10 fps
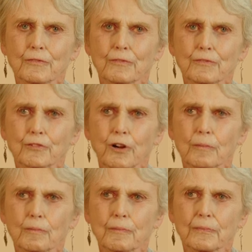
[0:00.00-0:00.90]

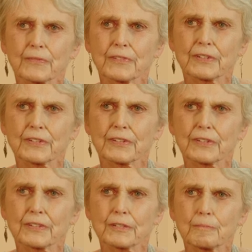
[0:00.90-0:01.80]
from
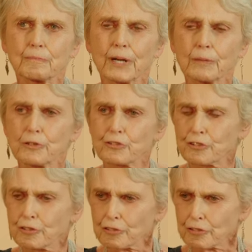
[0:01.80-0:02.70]
the
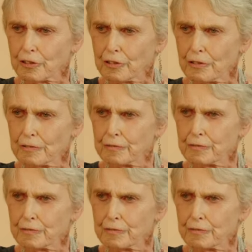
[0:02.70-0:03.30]
publishers of,